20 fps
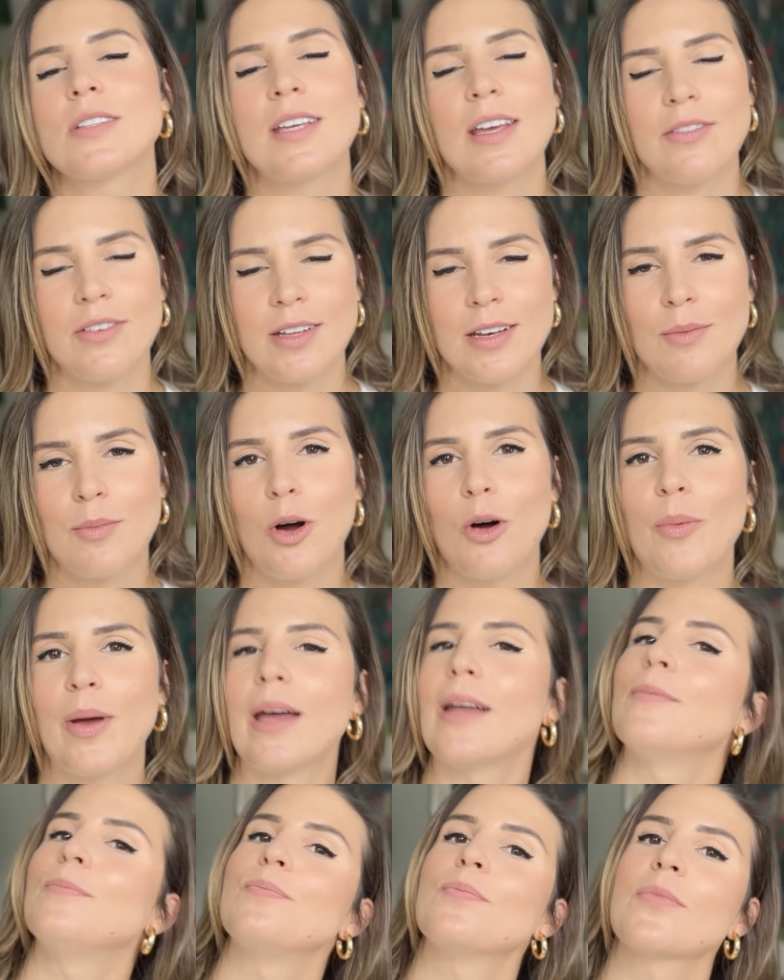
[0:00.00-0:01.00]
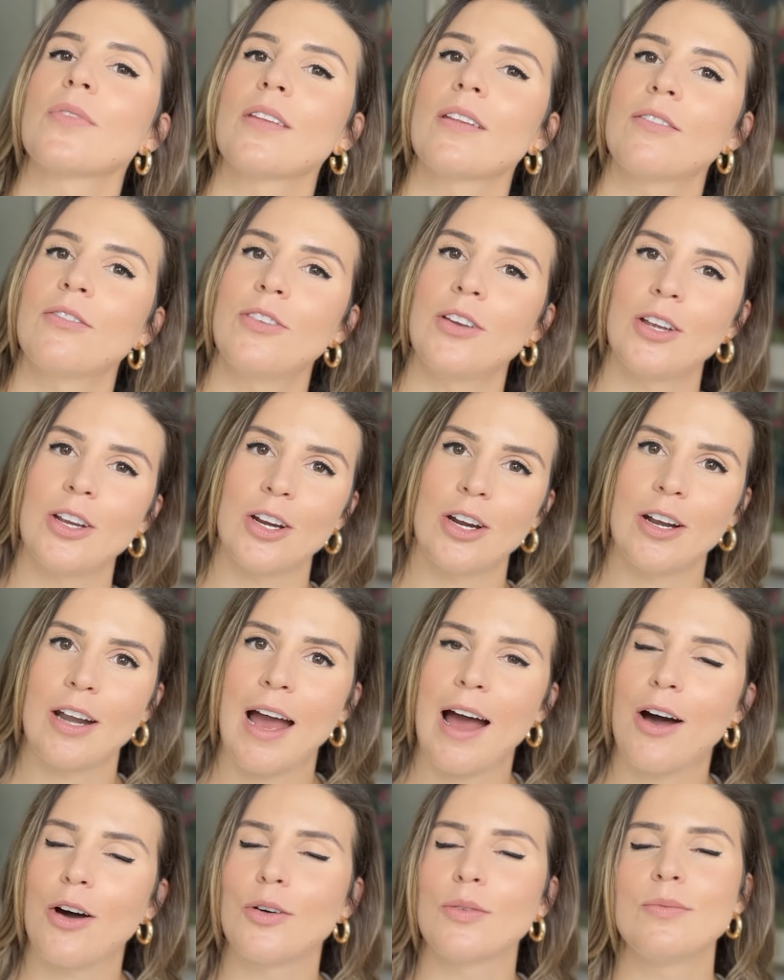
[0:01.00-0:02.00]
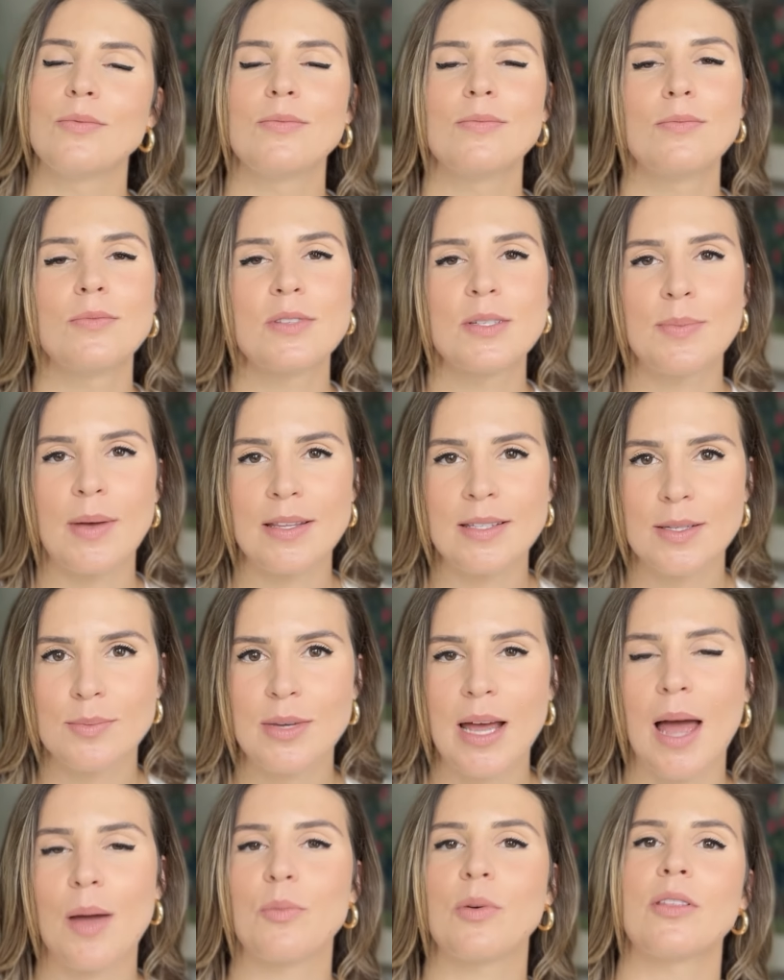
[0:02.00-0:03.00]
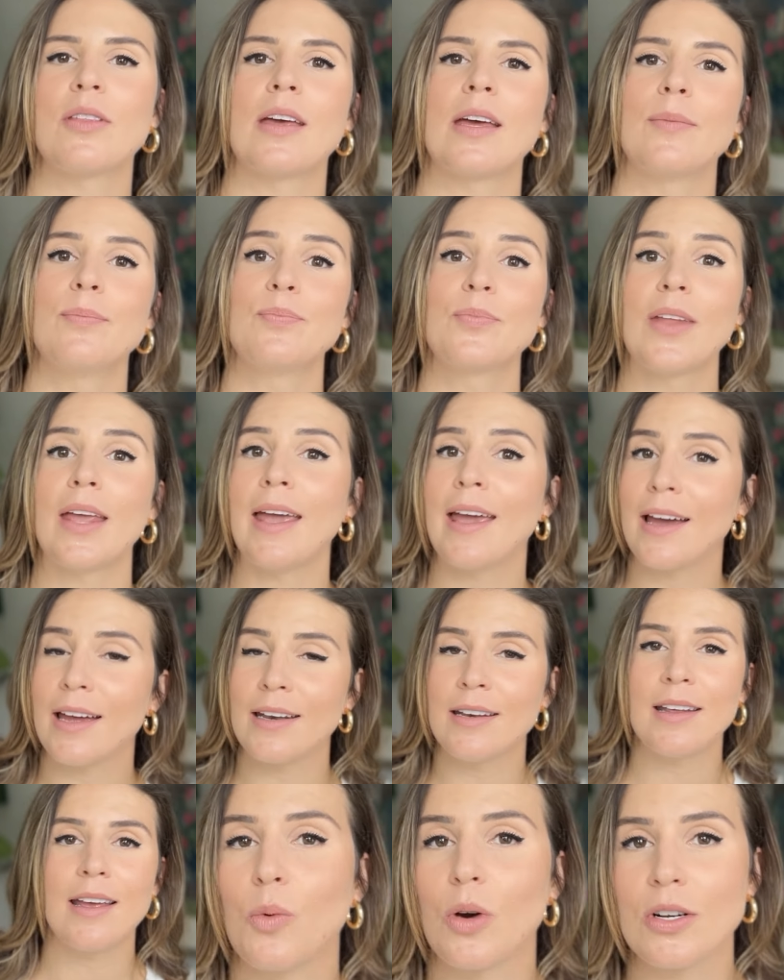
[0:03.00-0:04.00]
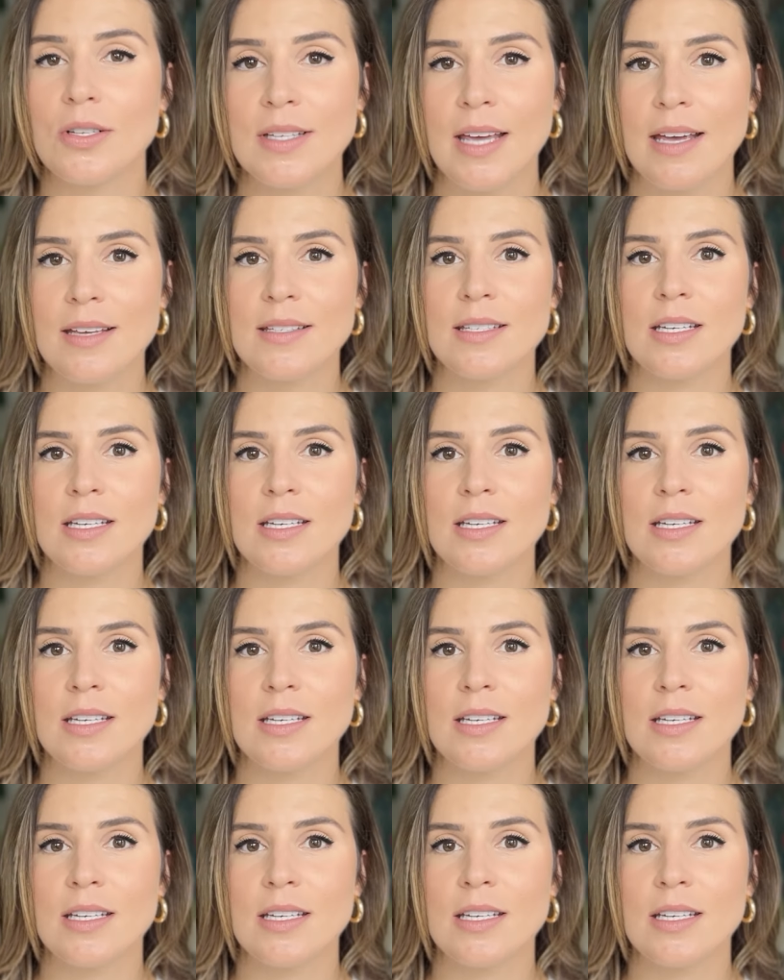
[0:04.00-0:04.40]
give it a moment, figure it out, spend some time with it. And worst case